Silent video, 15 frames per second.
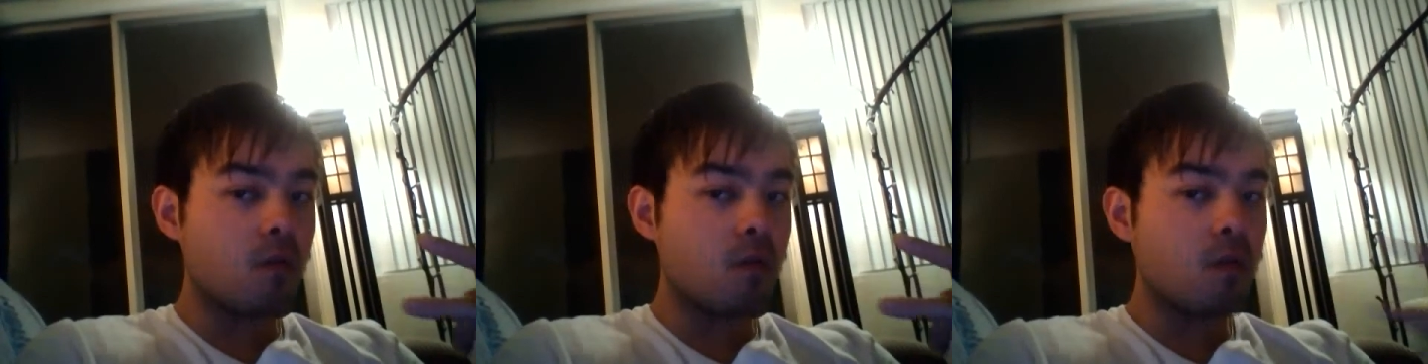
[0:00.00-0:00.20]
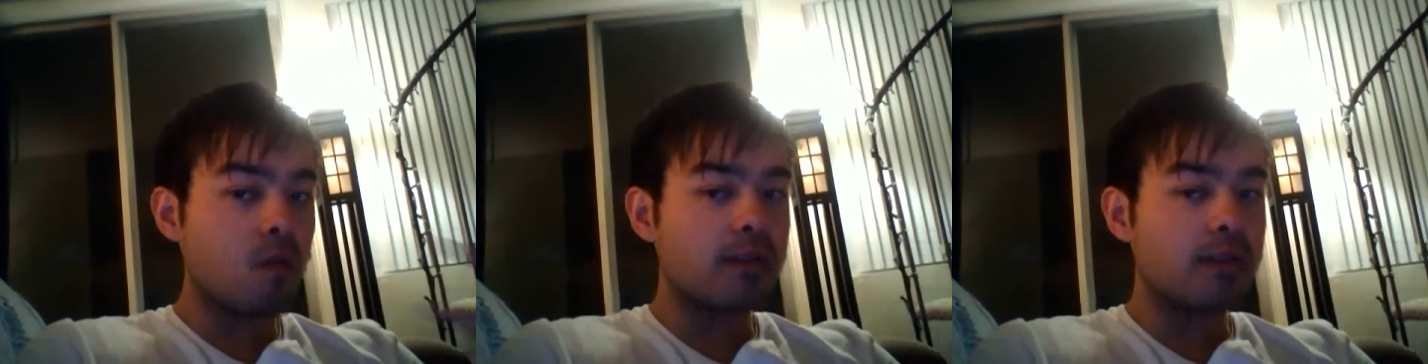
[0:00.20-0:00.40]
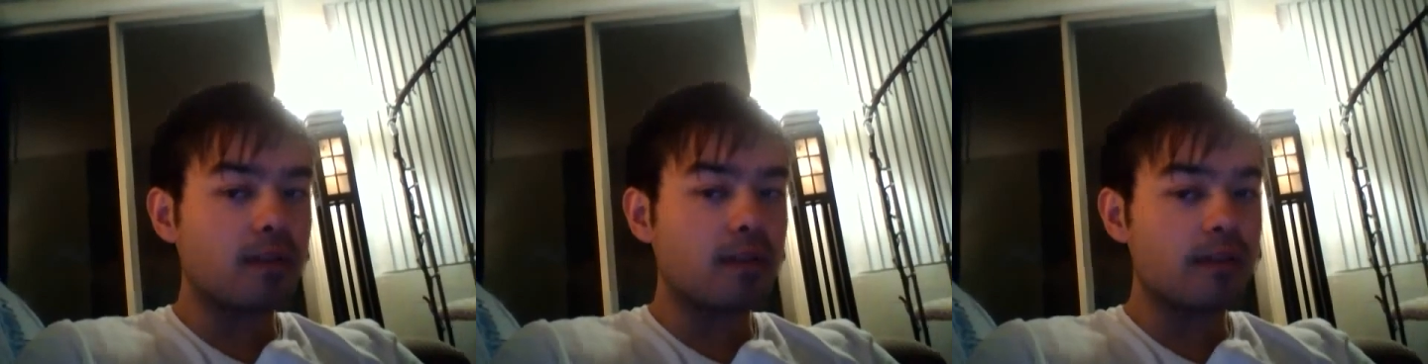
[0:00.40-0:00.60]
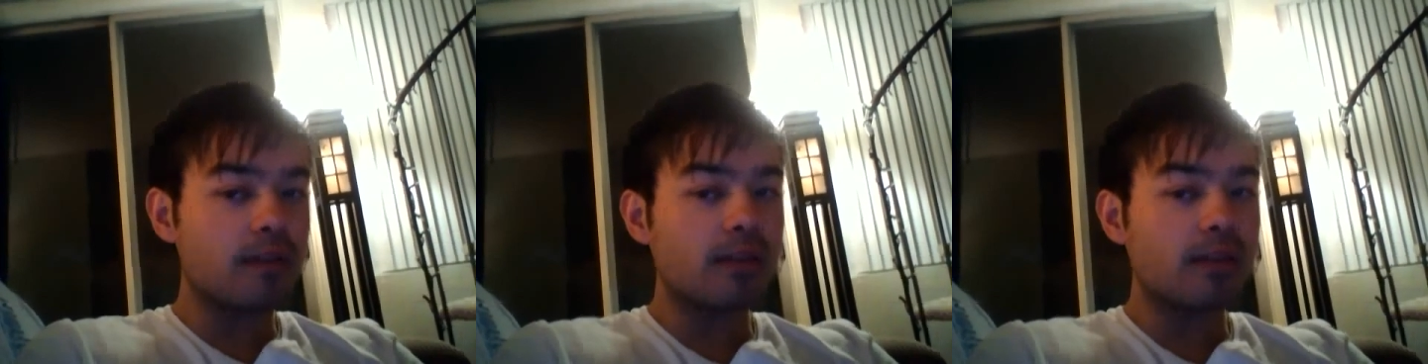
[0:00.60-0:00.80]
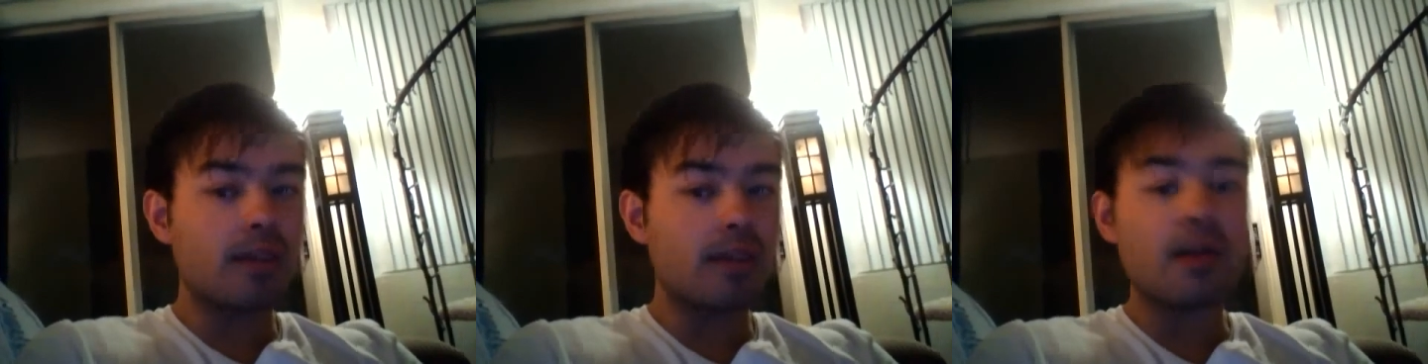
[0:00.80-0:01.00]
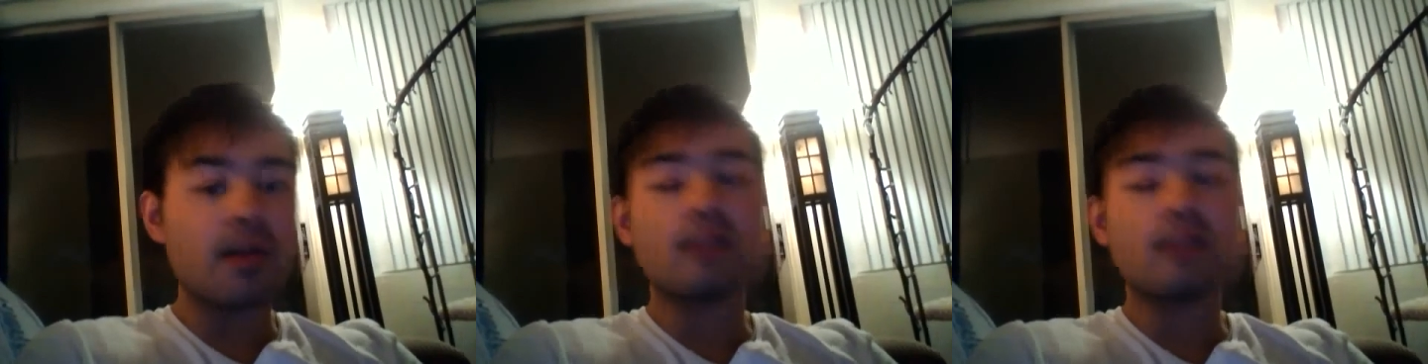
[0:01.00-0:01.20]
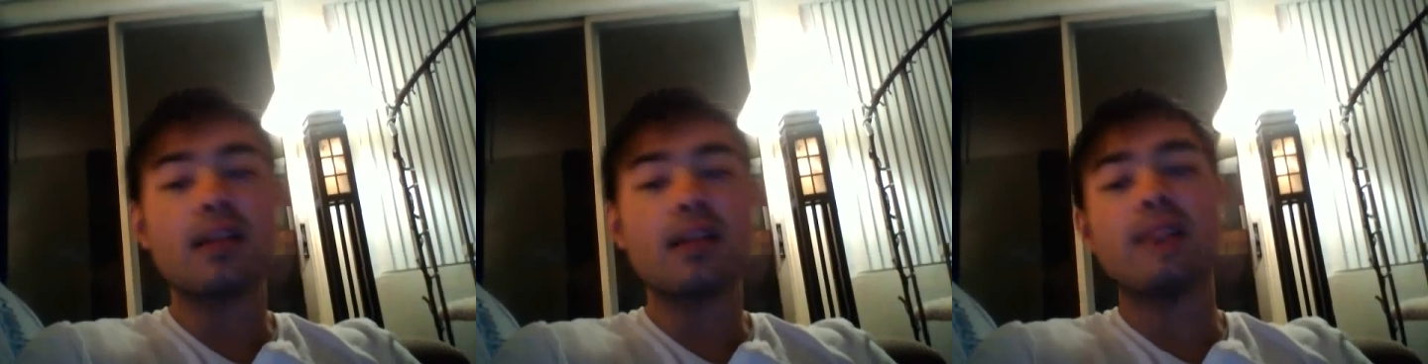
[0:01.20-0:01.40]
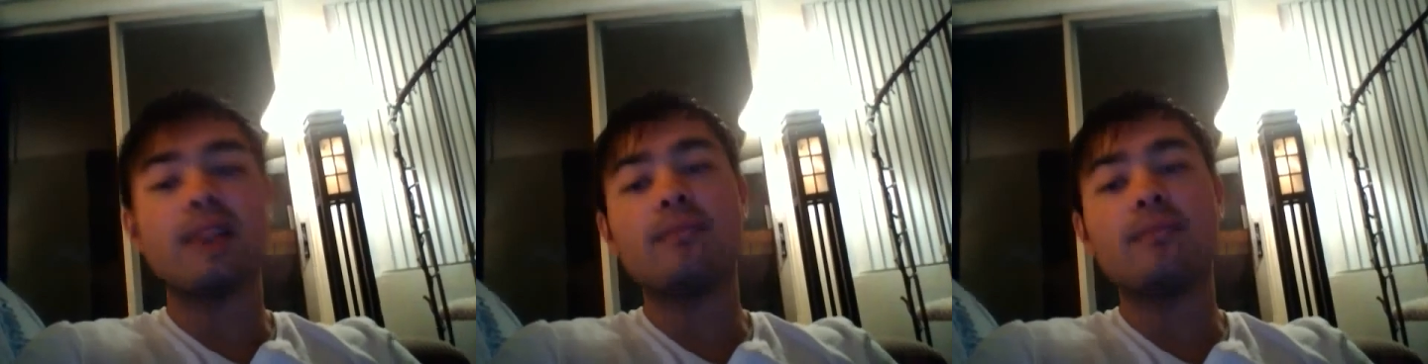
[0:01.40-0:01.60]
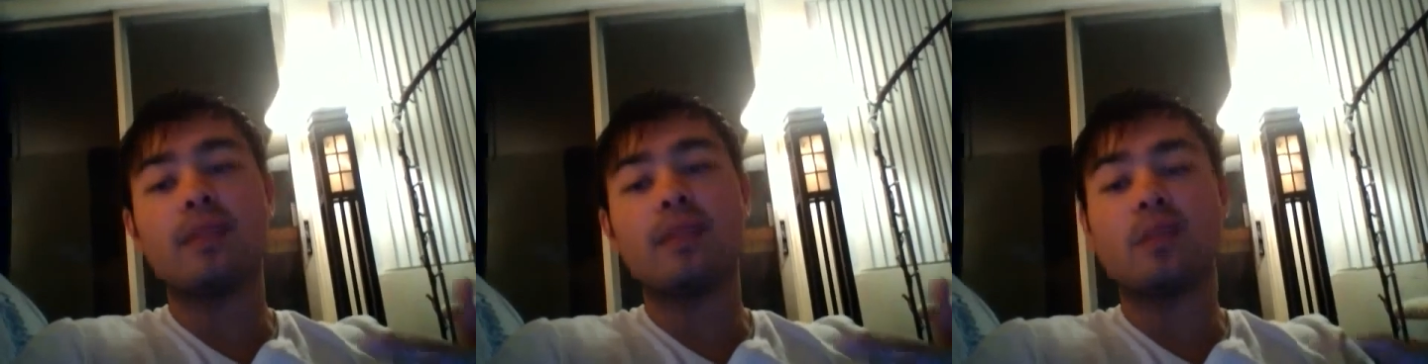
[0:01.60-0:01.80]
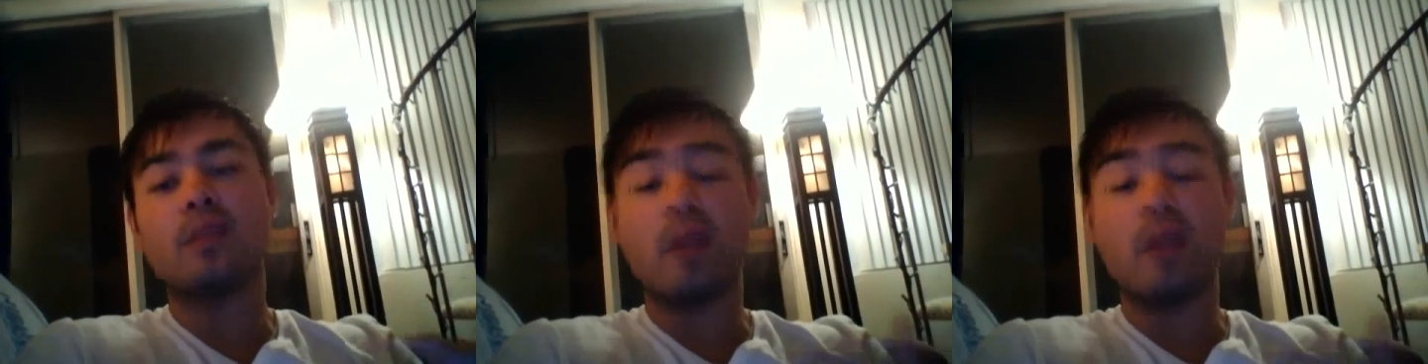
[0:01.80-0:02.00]
wasn't on the team, I could not
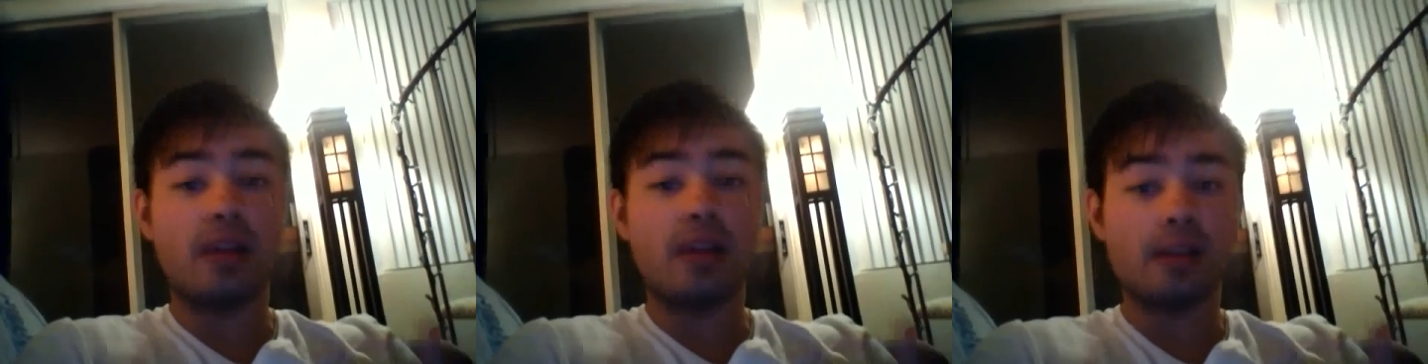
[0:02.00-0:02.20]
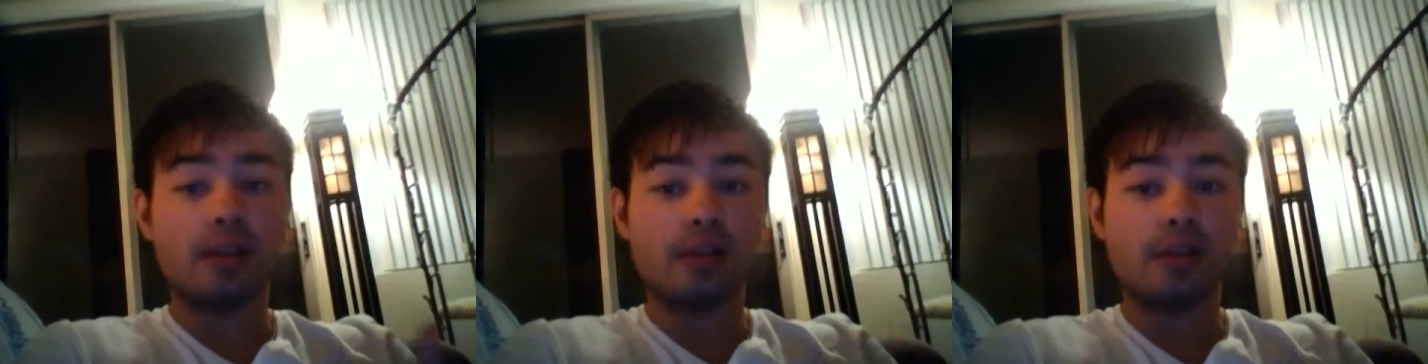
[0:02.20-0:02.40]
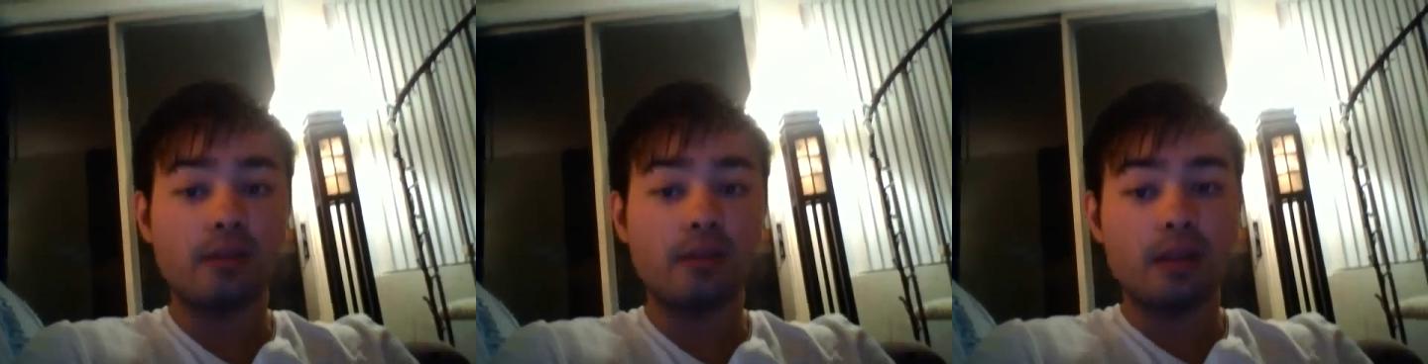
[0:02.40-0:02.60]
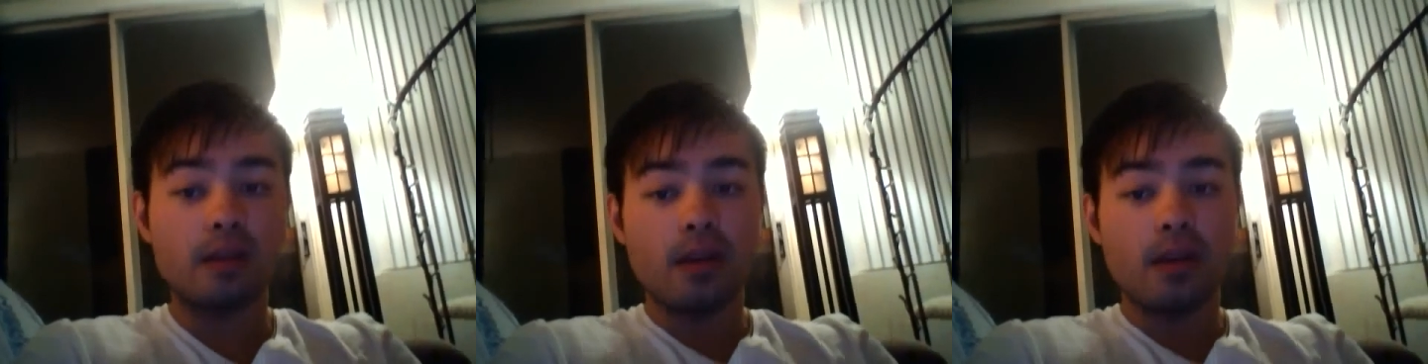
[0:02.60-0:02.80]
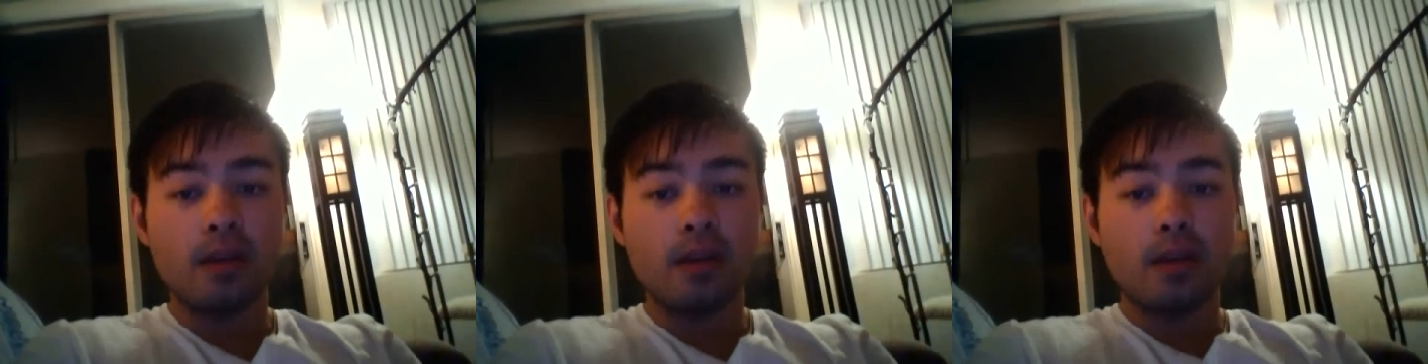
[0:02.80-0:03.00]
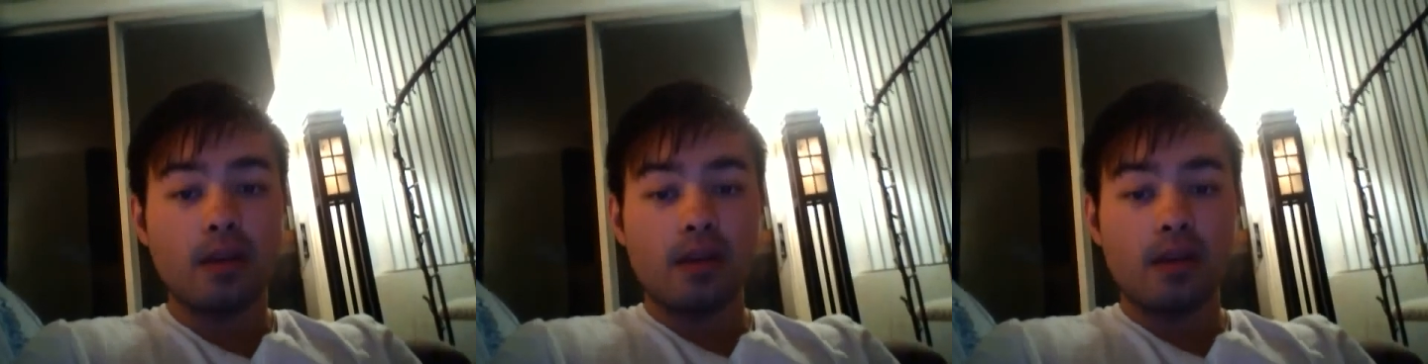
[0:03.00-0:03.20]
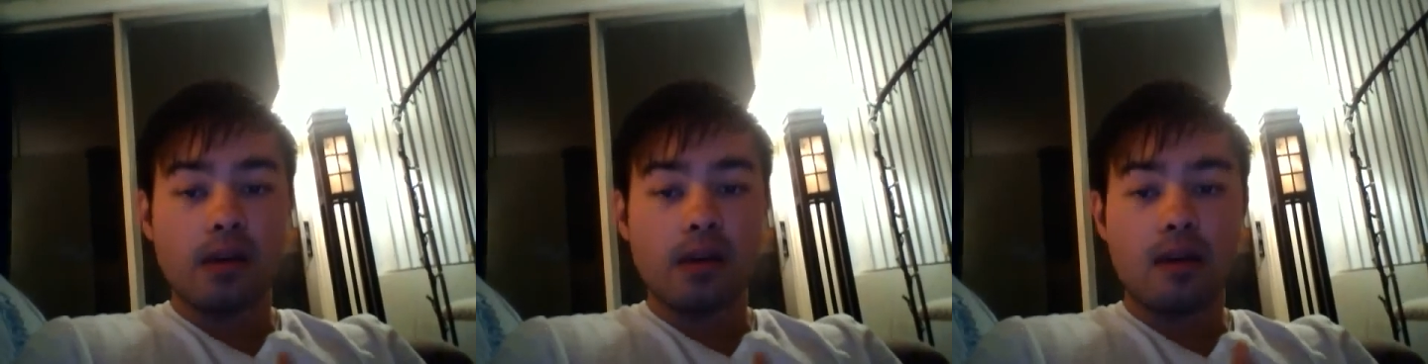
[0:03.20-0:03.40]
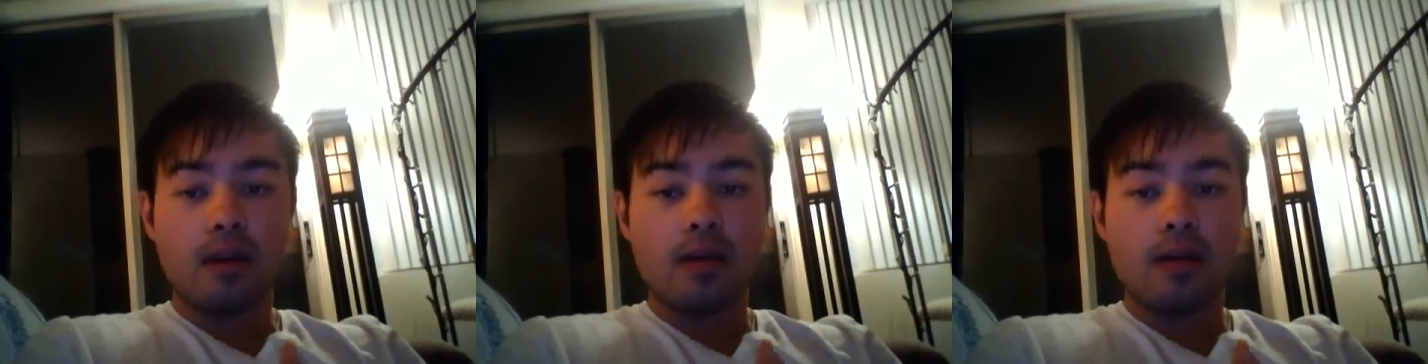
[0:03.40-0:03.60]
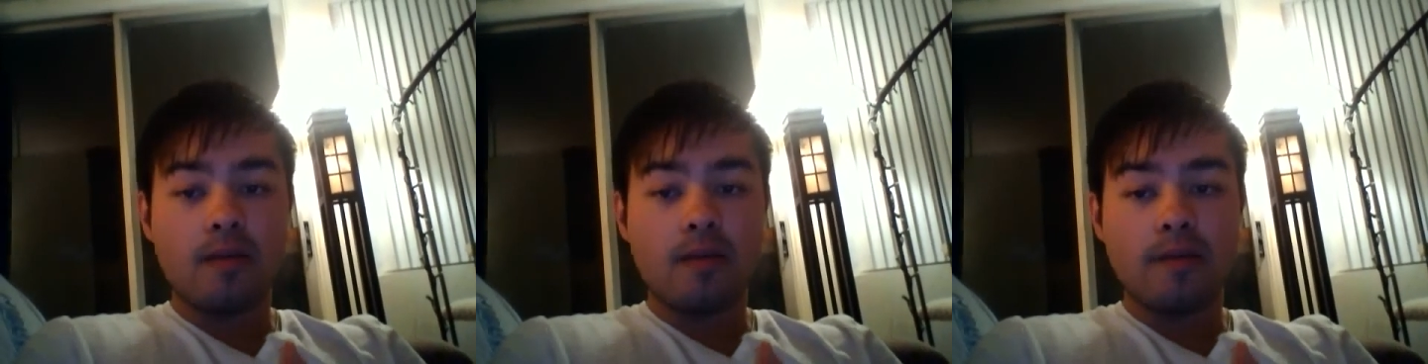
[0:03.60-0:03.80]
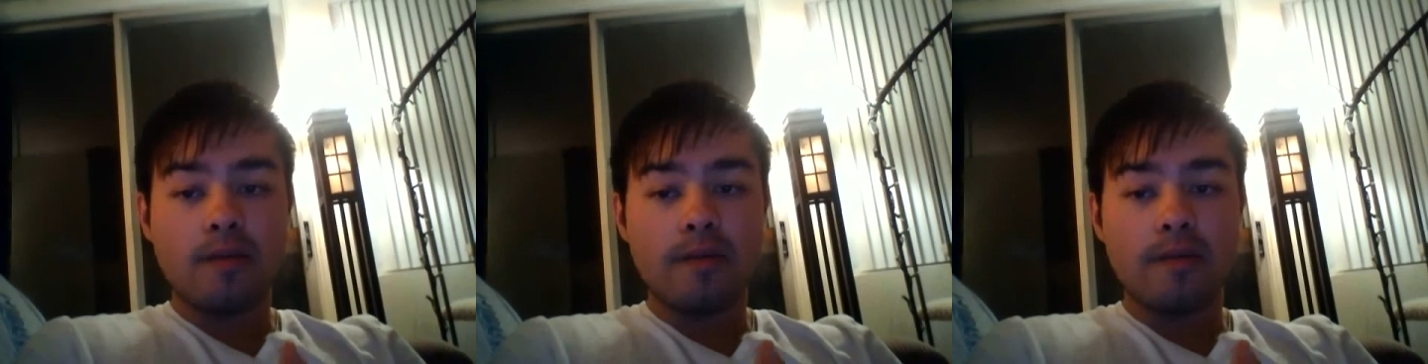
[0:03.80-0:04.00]
bid the way that I do.
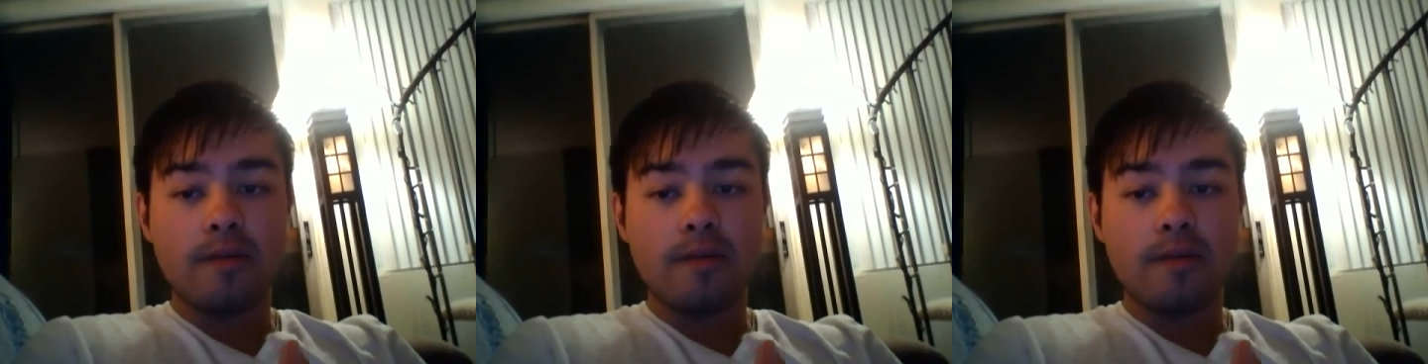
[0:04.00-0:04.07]
Um,